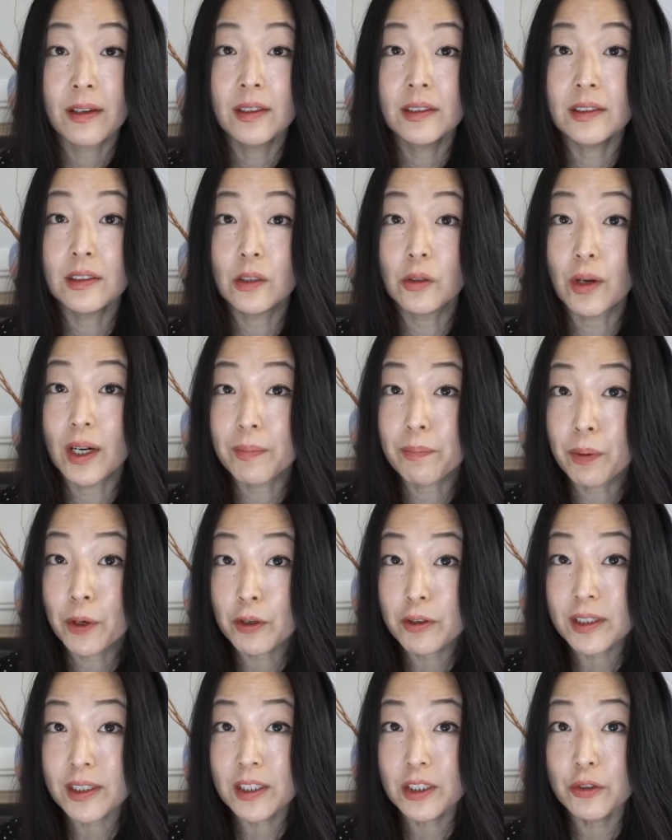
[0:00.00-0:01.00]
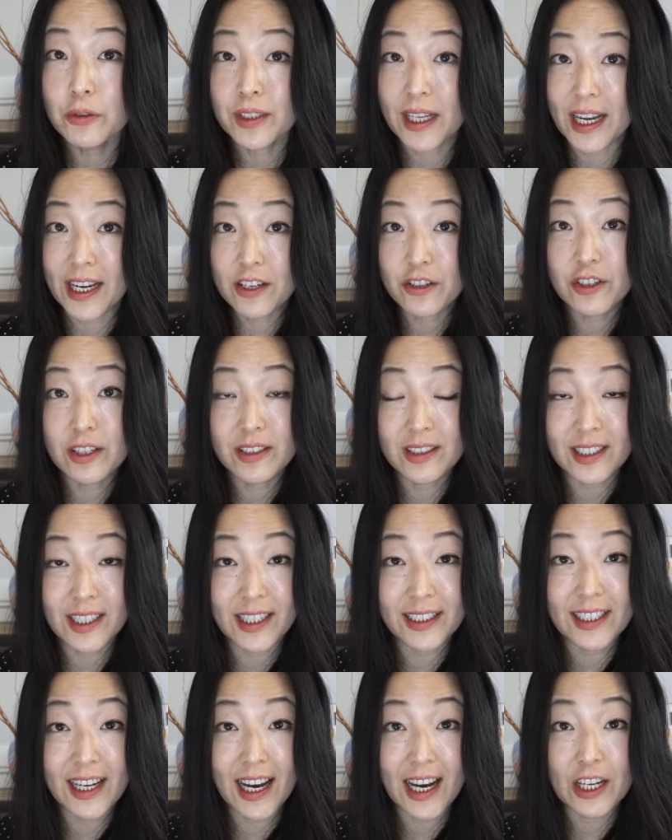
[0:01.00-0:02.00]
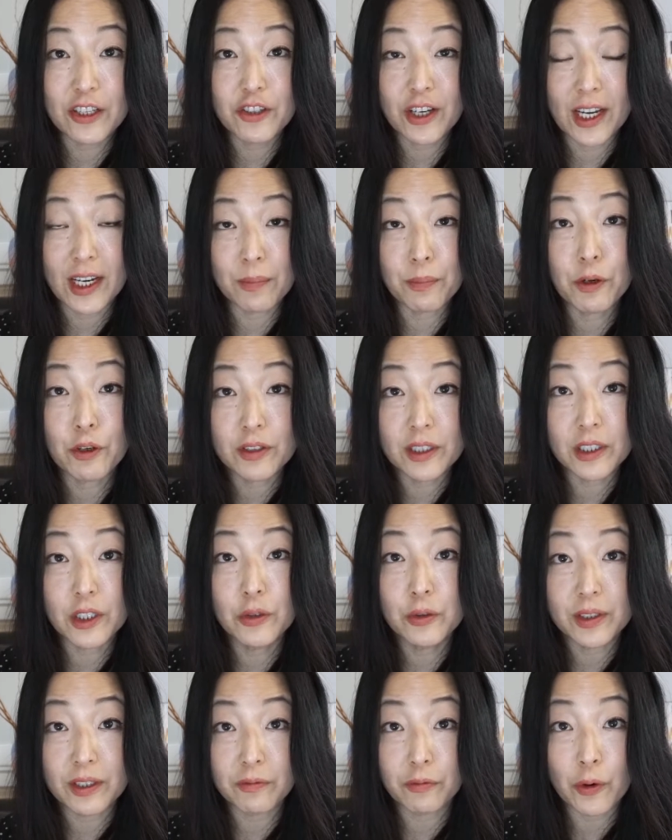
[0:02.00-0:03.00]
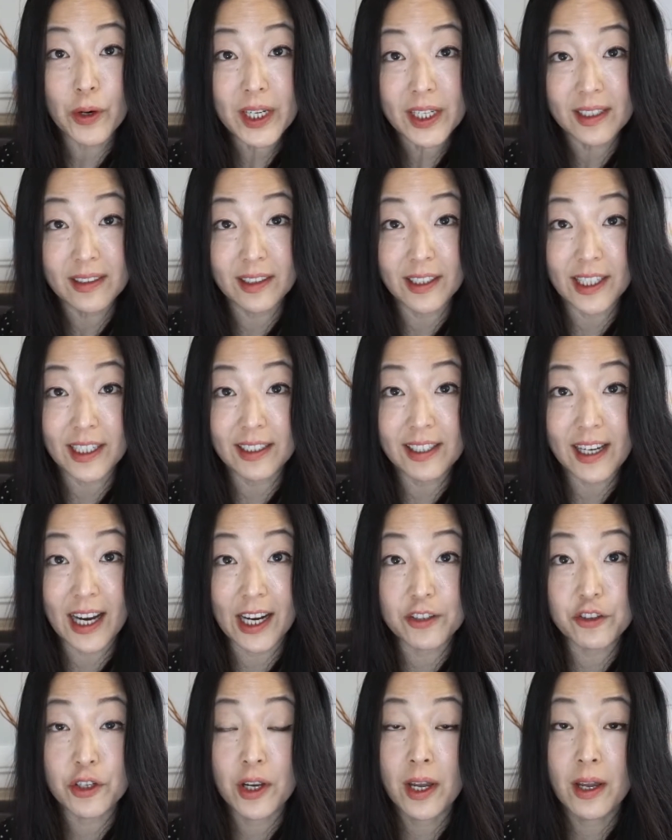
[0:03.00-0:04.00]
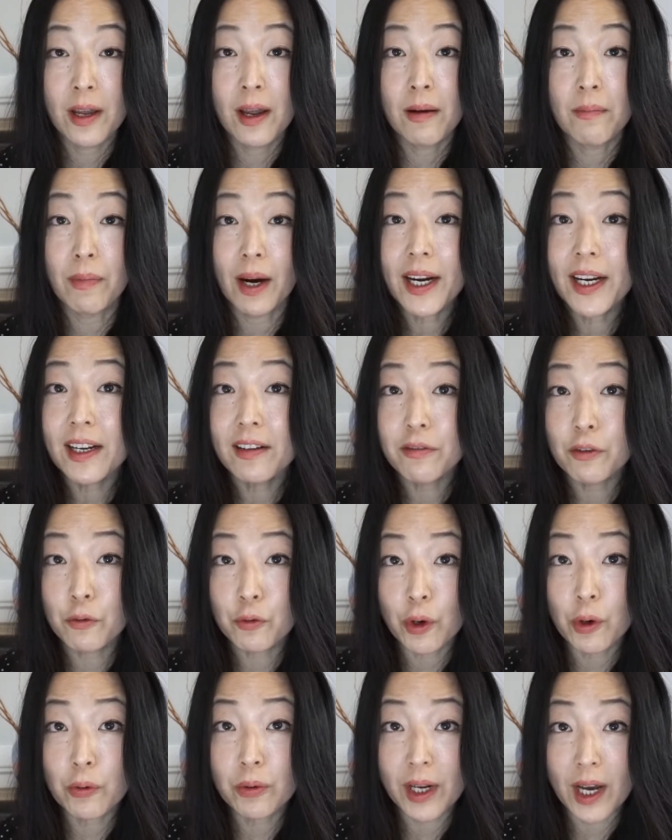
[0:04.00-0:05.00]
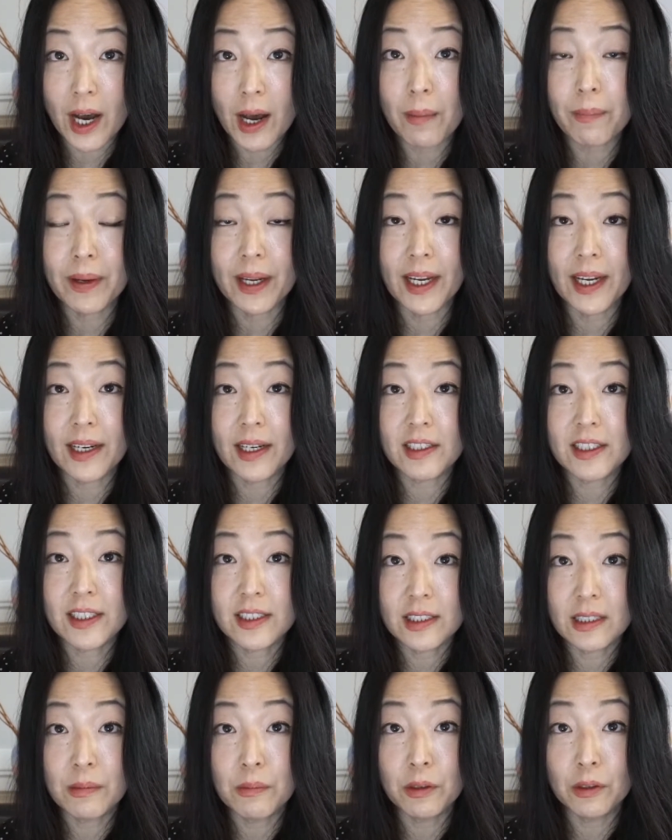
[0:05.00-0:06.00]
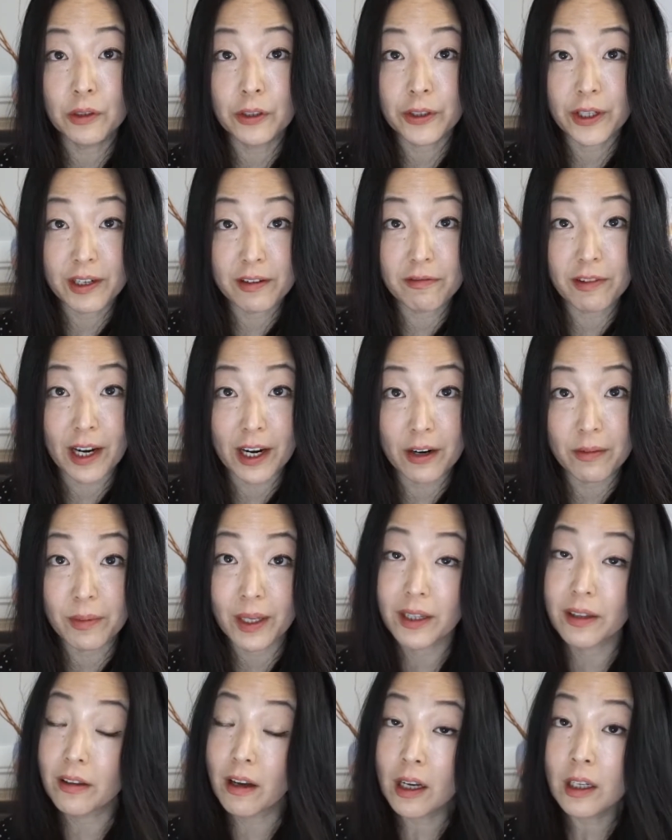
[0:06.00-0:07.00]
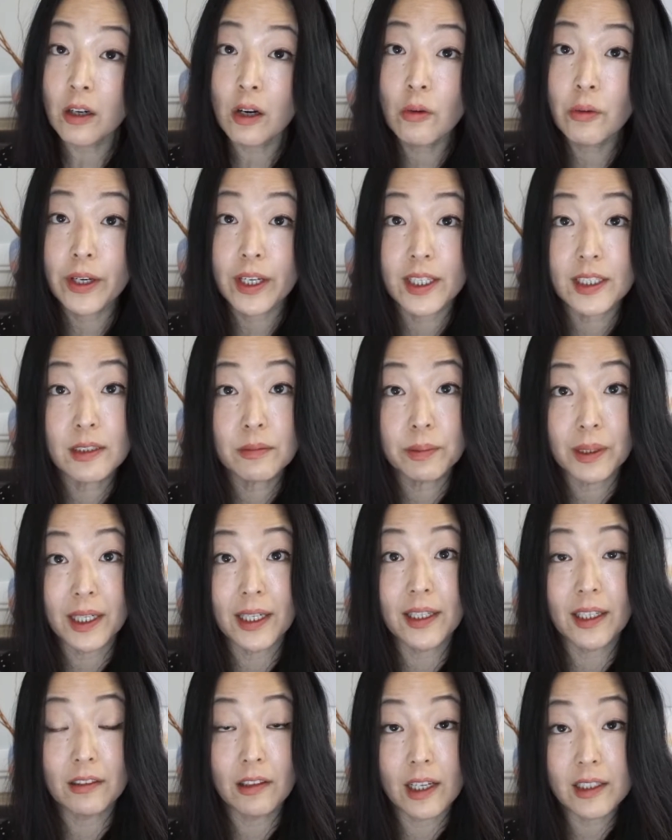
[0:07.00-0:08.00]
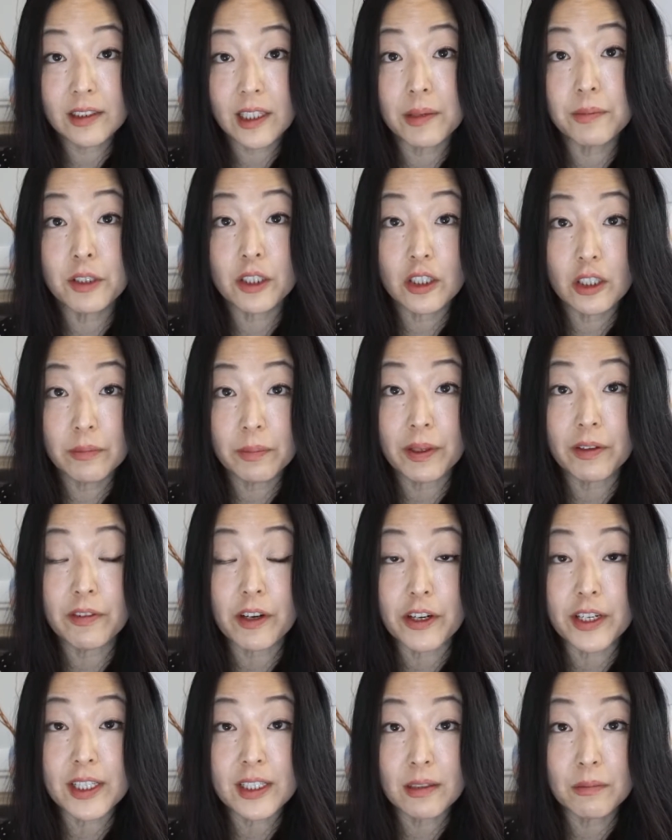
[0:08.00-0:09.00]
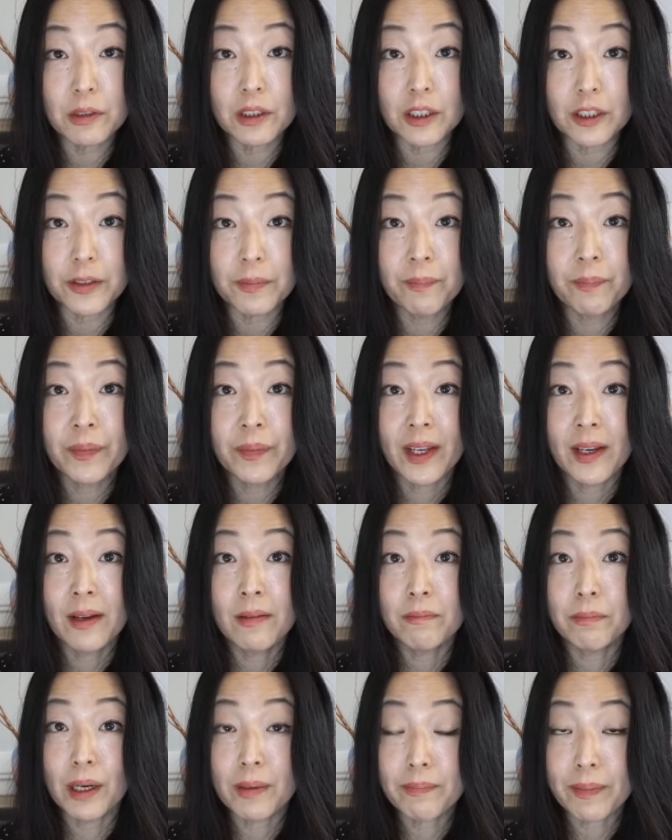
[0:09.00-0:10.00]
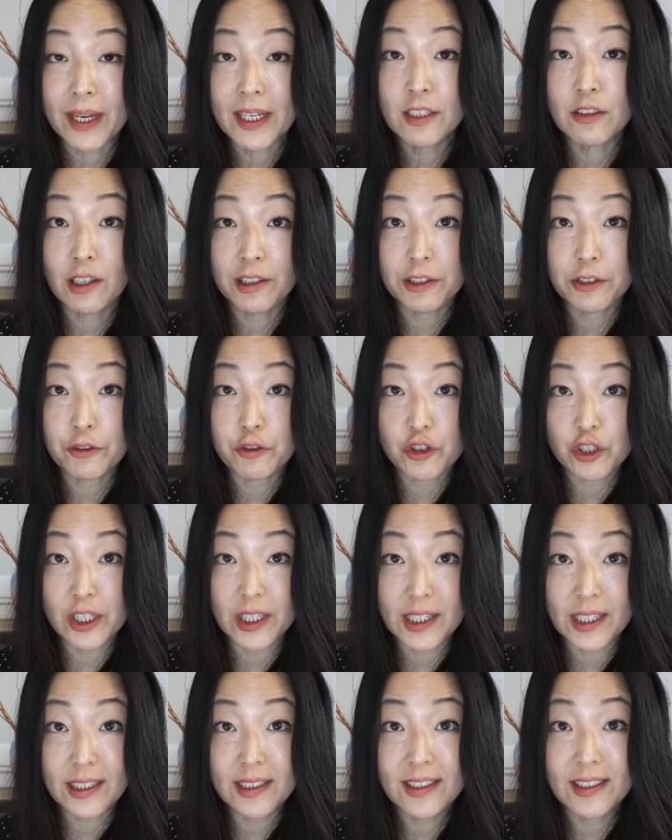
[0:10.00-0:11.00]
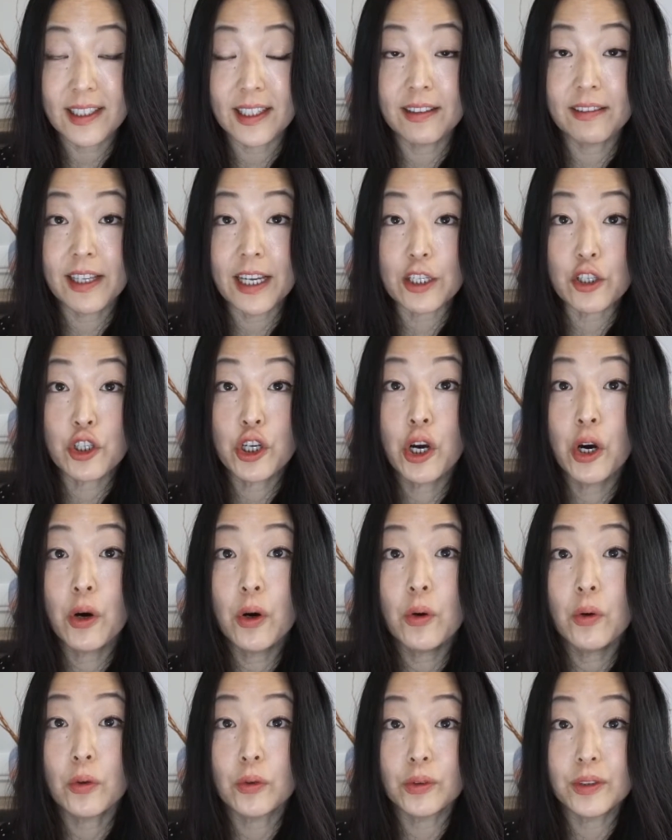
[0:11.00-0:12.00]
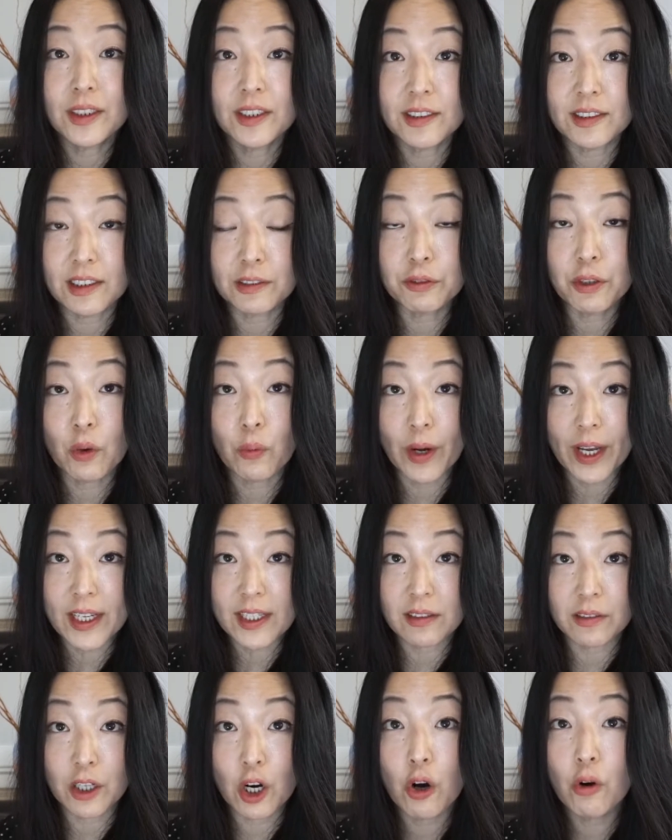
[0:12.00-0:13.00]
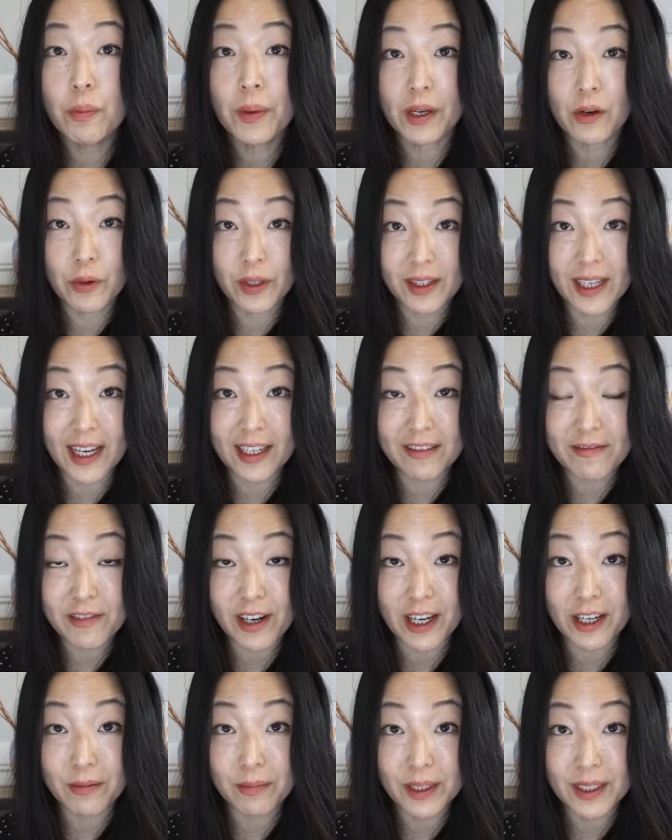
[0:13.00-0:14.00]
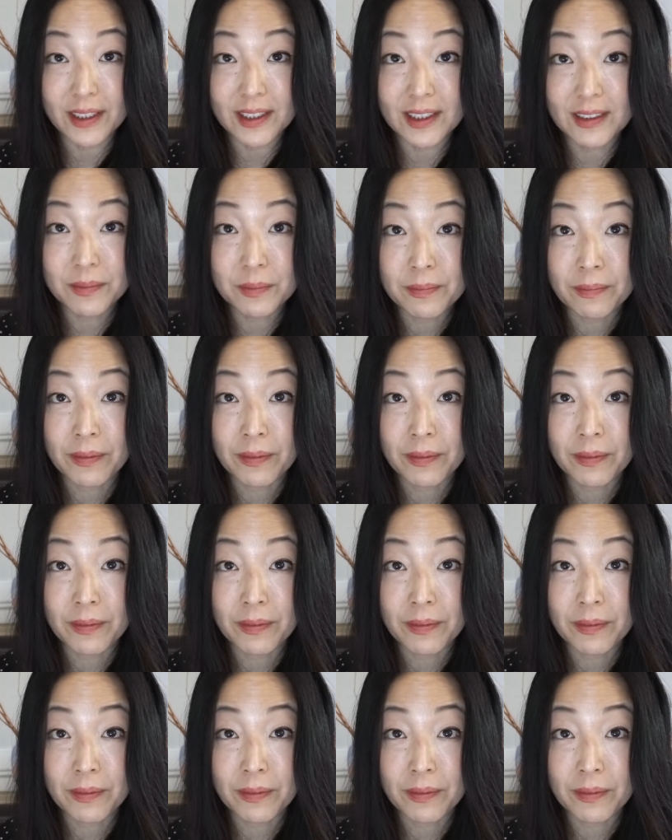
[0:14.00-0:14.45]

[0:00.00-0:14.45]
So a person who's anxiously attached and a person who's avoidantly attached might have grown up in a similar environment. Not always, but a lot of times it could be very similar. But based on their genes, they chose different ways of coping with that environment.